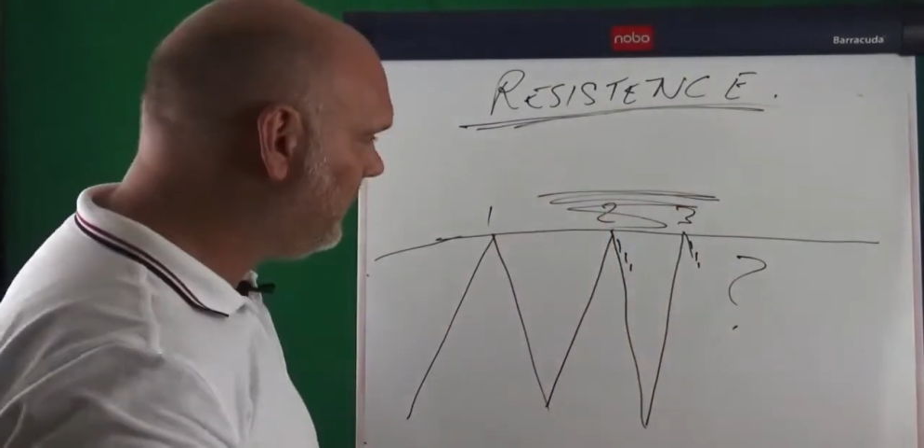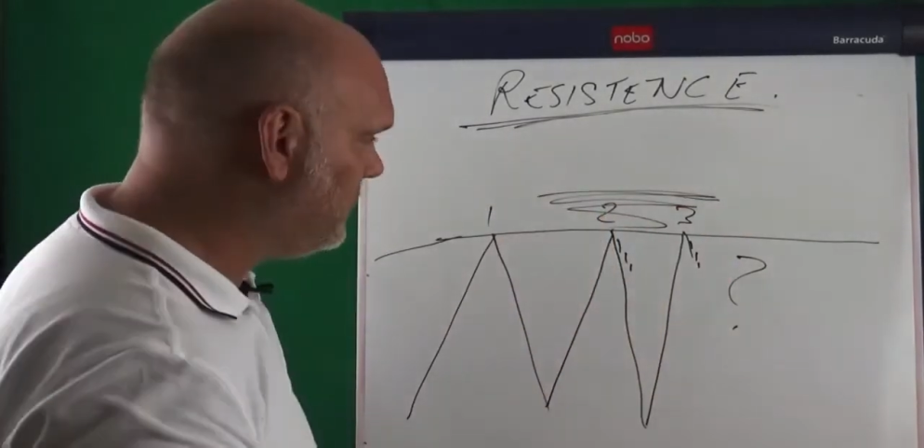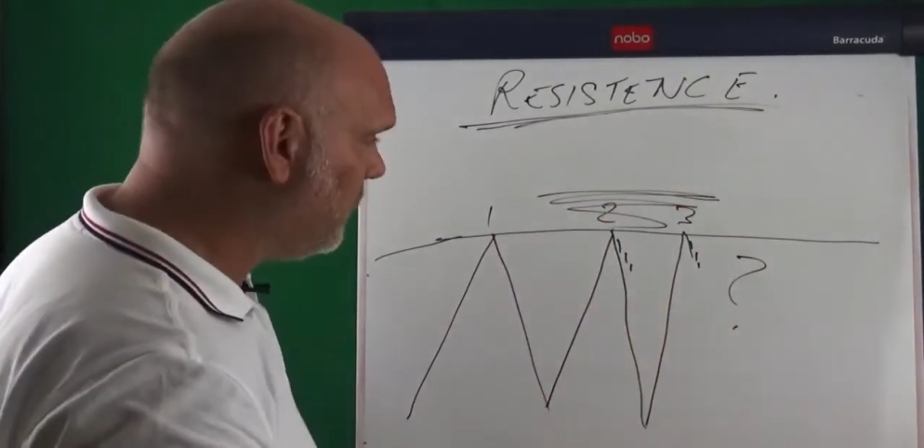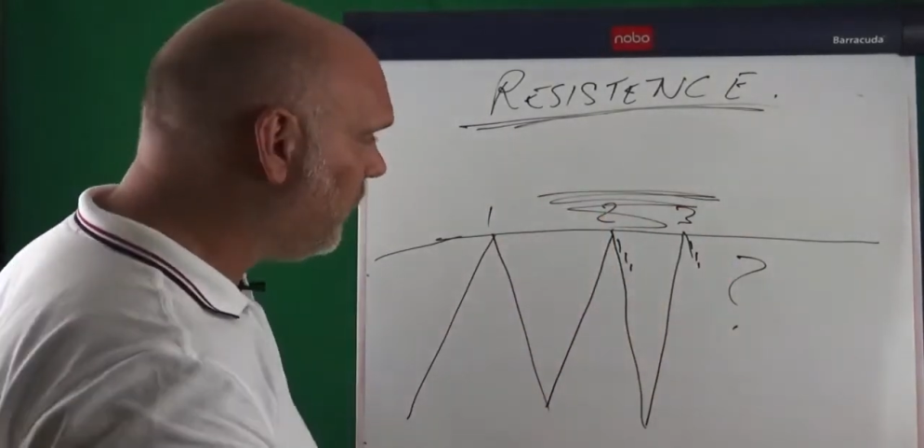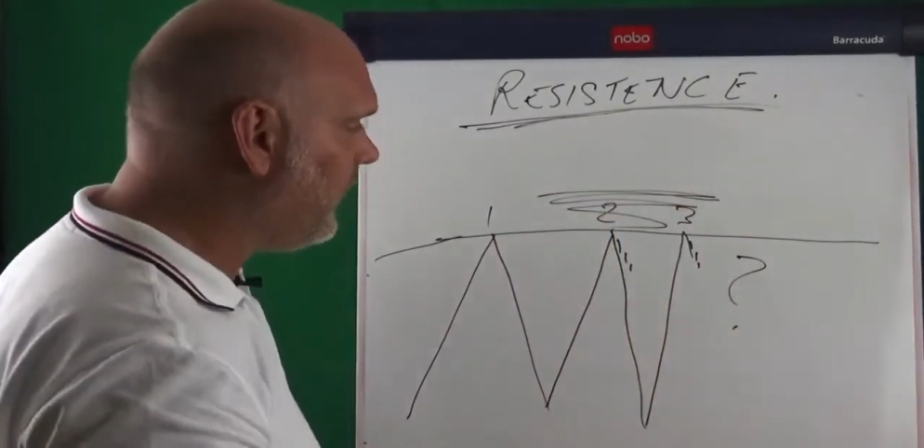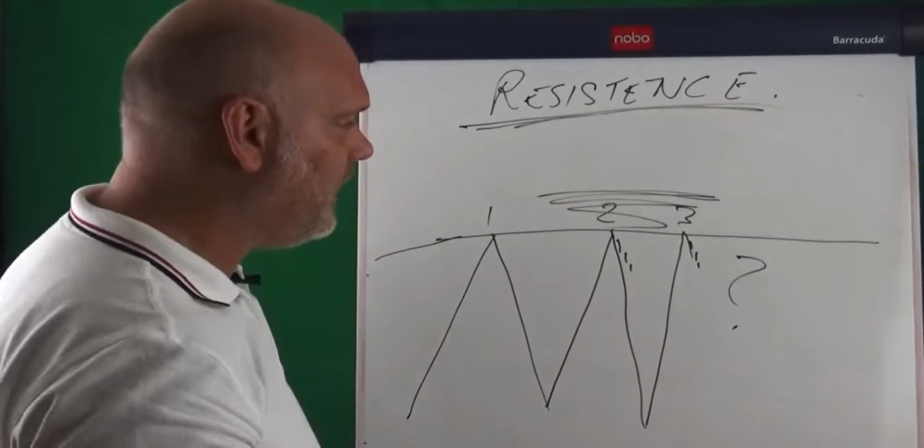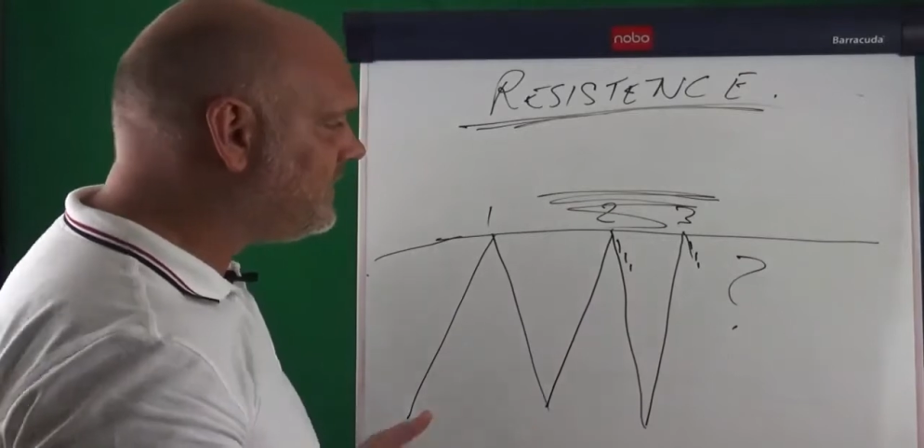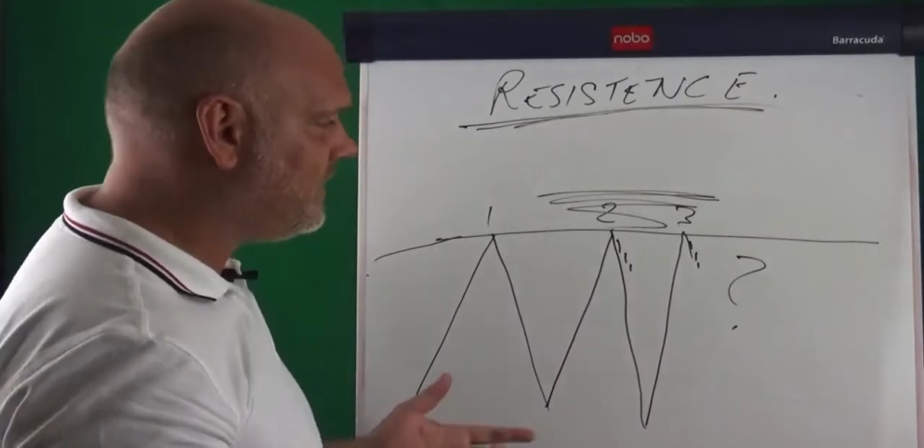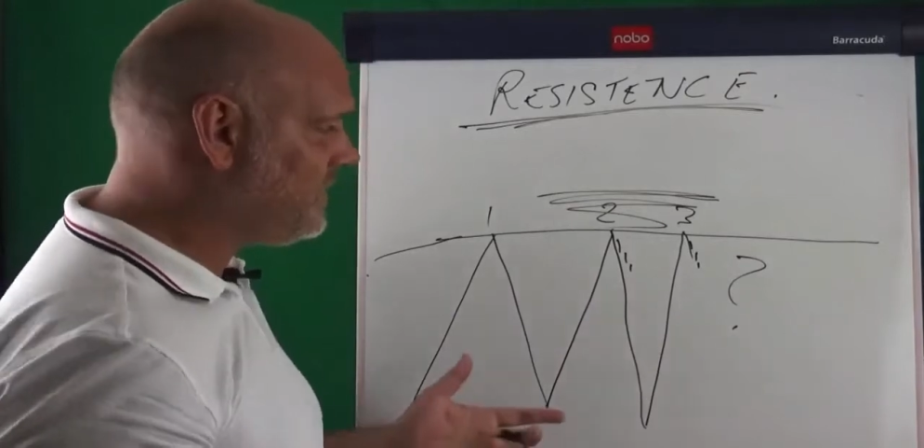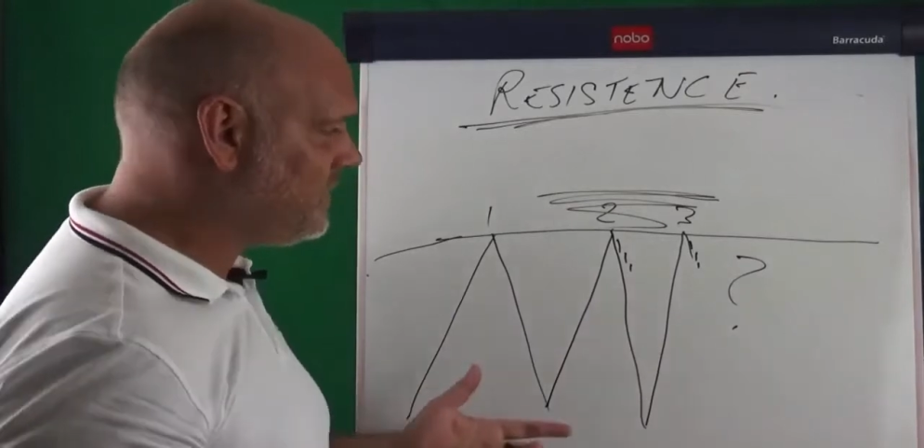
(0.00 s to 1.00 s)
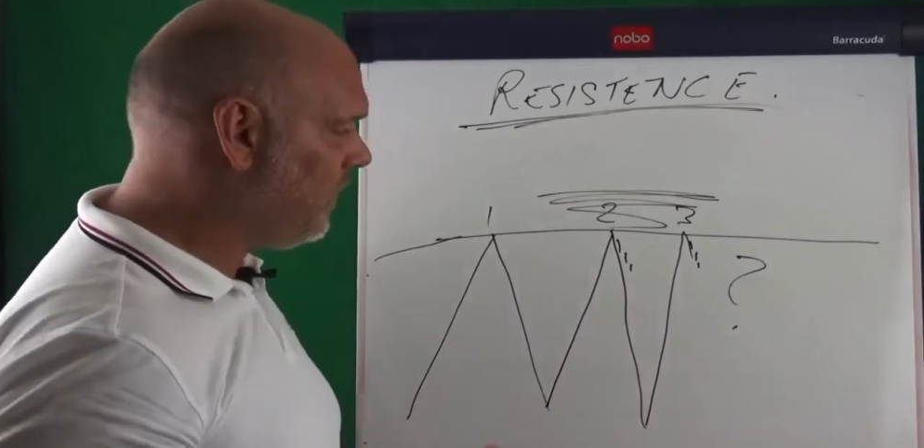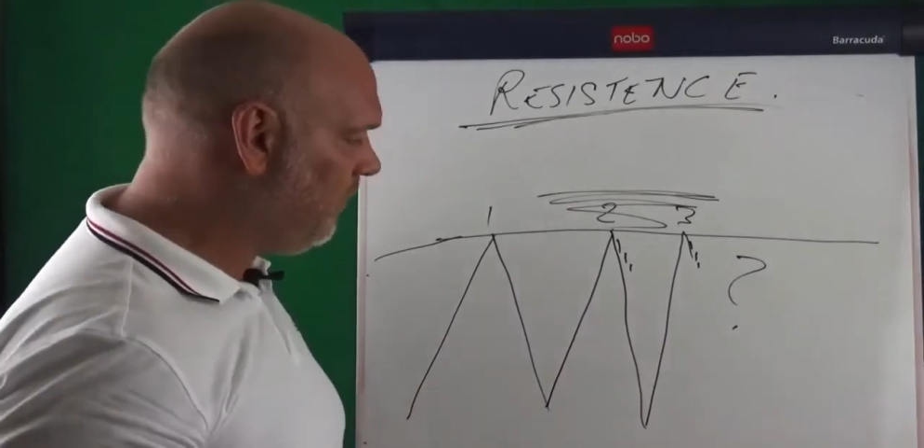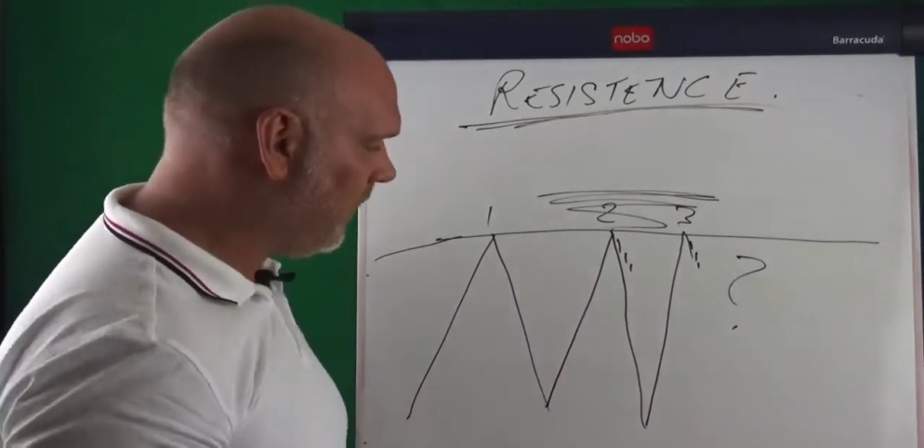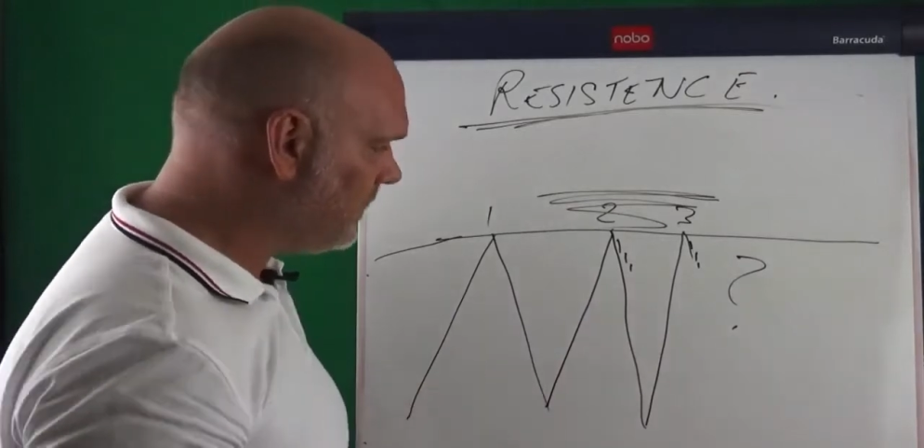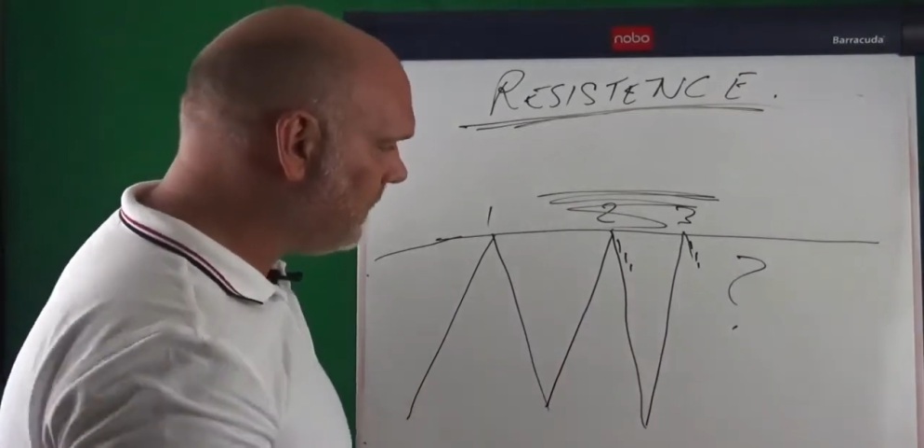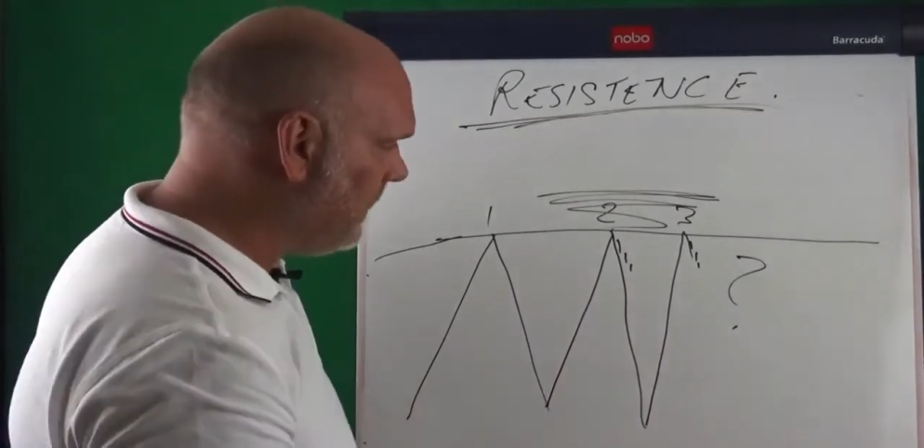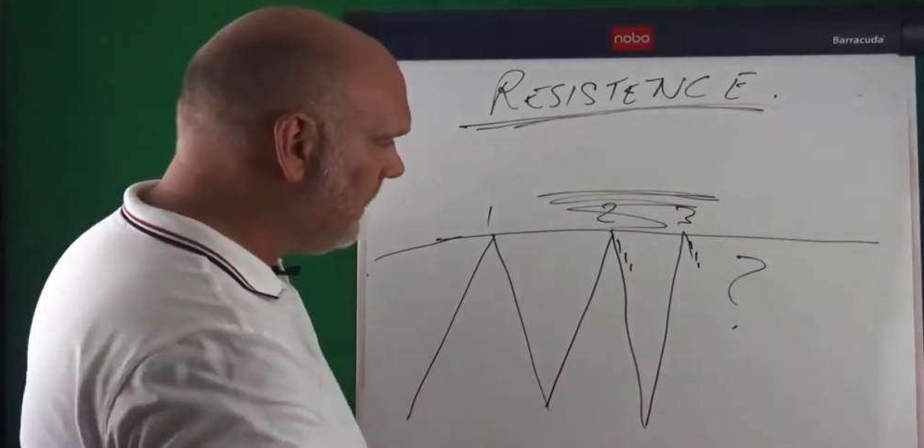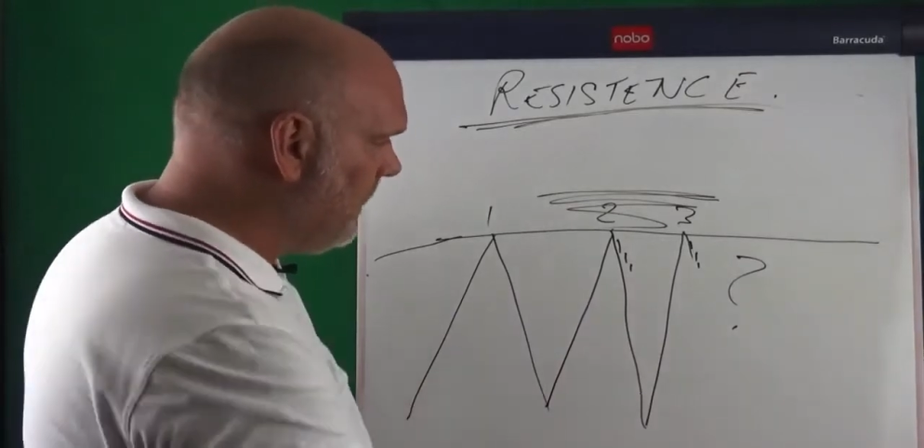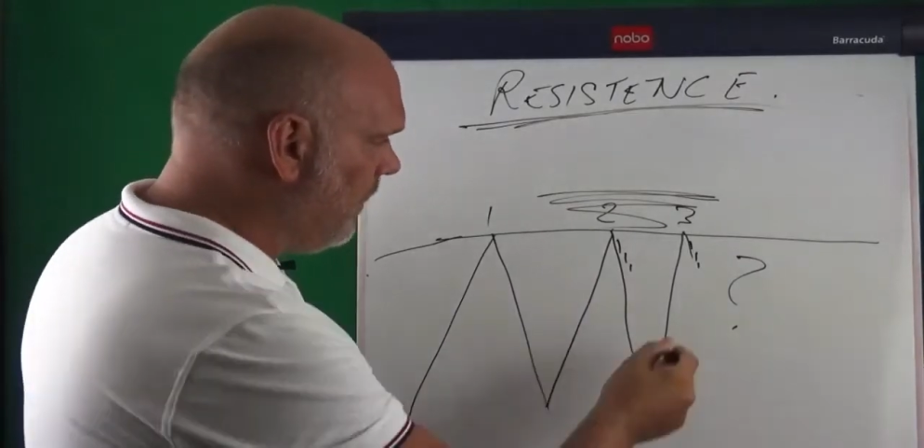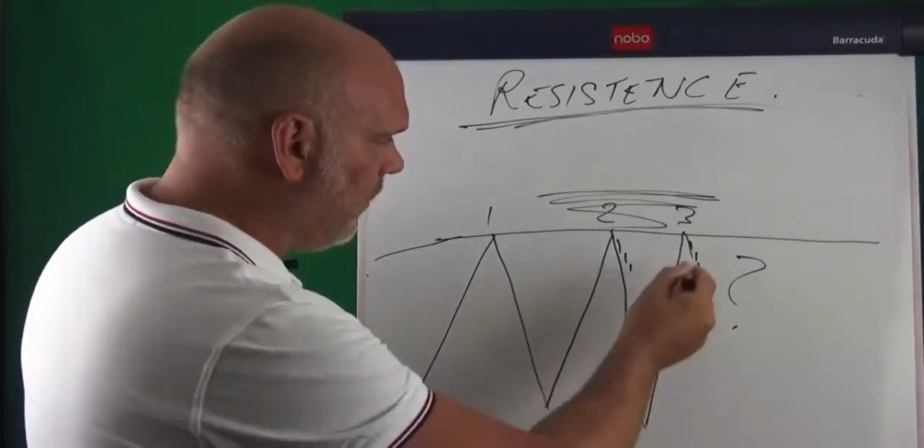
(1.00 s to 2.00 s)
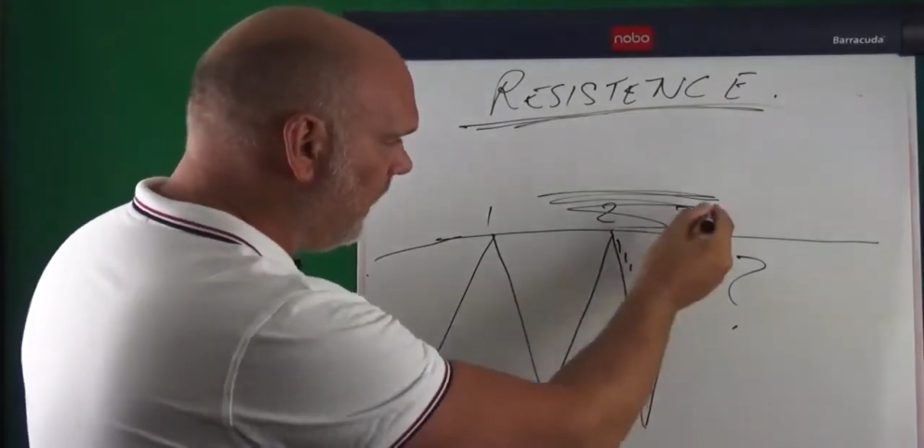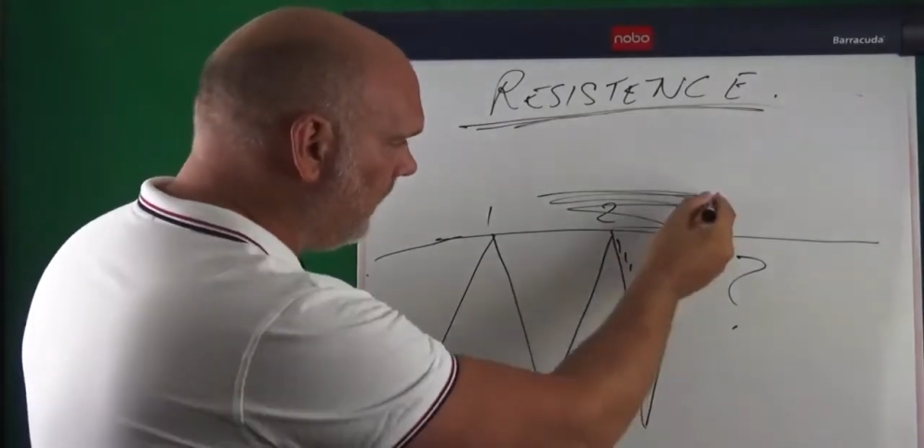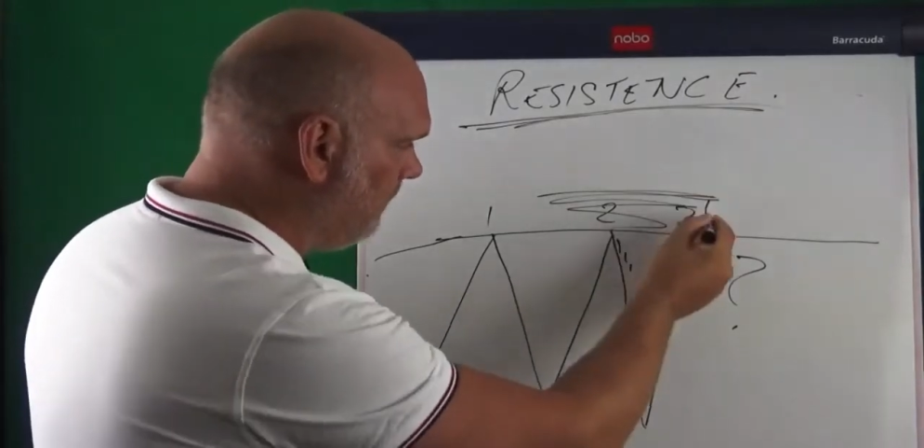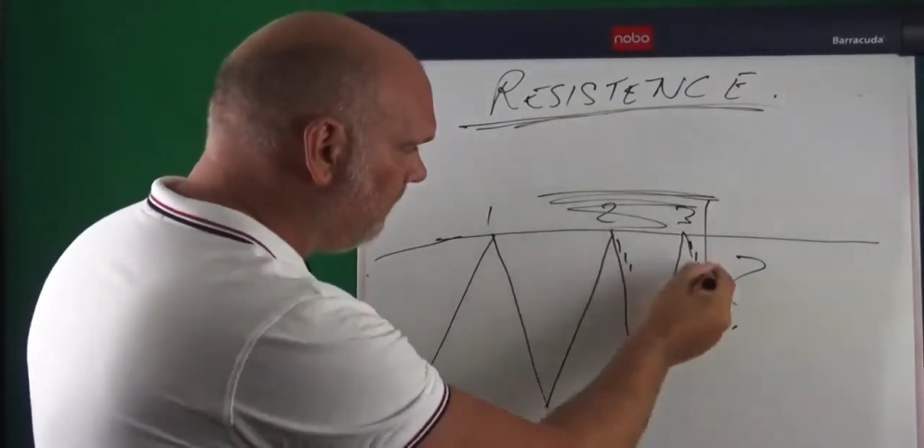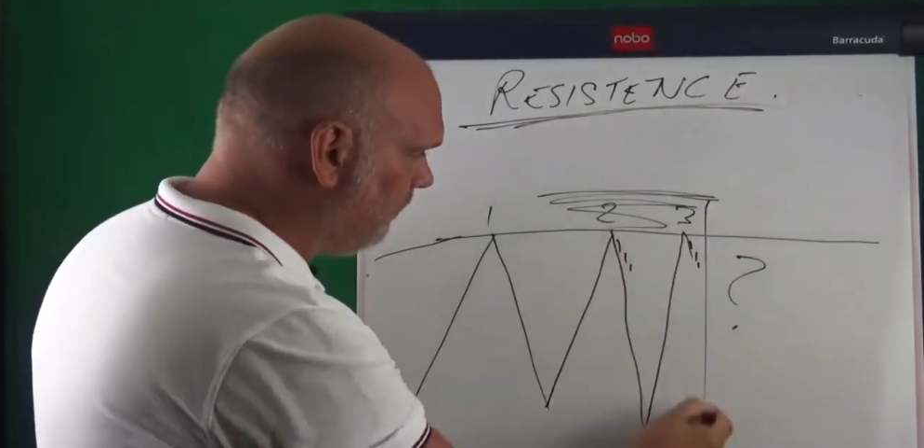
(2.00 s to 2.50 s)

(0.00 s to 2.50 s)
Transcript: So what is a stop loss? Well,